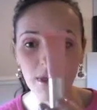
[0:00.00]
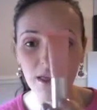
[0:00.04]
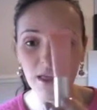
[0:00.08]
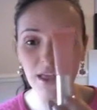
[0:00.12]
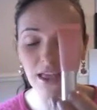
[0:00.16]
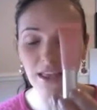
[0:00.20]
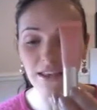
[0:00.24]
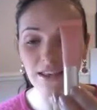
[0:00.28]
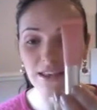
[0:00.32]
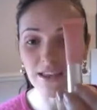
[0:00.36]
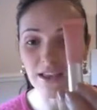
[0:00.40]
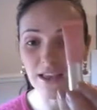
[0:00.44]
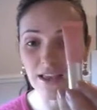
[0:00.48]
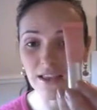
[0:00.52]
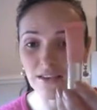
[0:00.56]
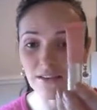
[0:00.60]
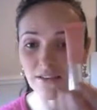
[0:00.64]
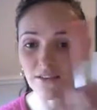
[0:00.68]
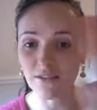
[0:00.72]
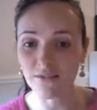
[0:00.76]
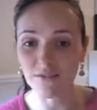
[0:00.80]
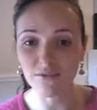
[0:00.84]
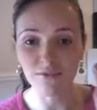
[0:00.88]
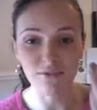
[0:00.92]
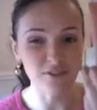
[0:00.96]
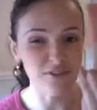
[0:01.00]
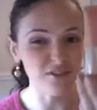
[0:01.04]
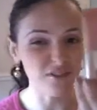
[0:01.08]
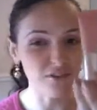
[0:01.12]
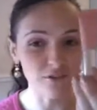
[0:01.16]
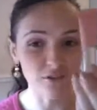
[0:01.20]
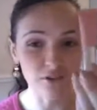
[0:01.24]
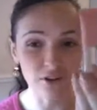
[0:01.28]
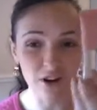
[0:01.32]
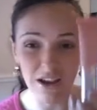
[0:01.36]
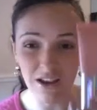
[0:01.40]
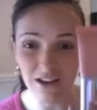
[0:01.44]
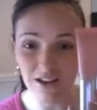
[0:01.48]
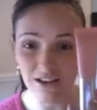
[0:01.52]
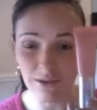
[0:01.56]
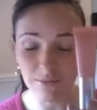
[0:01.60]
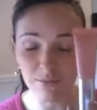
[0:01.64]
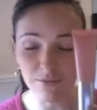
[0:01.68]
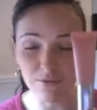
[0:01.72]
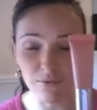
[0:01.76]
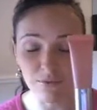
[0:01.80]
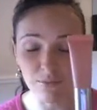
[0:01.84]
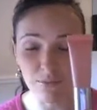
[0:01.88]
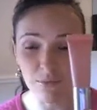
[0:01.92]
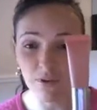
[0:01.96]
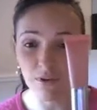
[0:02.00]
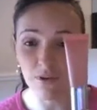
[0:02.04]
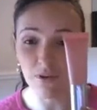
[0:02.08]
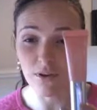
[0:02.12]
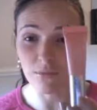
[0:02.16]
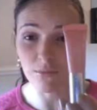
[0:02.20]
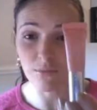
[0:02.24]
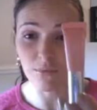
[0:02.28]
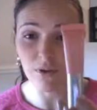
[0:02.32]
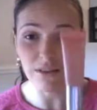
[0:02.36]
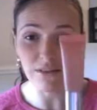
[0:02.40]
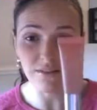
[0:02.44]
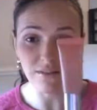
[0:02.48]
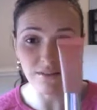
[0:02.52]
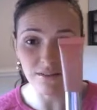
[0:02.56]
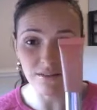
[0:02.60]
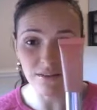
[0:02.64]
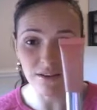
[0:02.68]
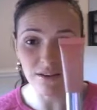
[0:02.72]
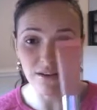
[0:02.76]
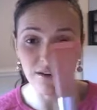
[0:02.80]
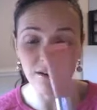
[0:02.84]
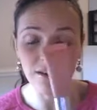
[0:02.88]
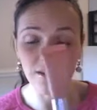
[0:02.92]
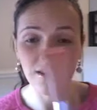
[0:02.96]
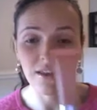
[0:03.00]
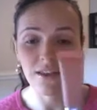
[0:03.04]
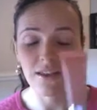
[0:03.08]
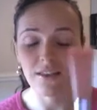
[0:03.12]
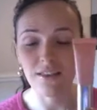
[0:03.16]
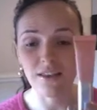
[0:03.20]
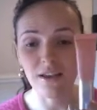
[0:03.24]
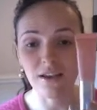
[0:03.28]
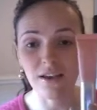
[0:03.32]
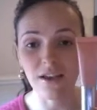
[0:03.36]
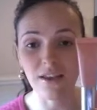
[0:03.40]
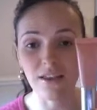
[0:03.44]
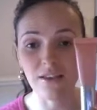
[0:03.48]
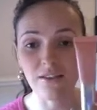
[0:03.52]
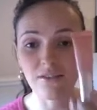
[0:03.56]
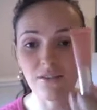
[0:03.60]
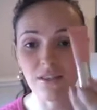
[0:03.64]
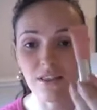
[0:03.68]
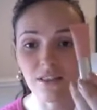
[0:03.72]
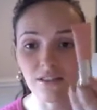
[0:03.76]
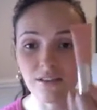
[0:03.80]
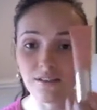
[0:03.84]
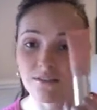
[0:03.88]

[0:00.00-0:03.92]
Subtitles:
any kind of sort of cracked lips from the winter, that kind of thing.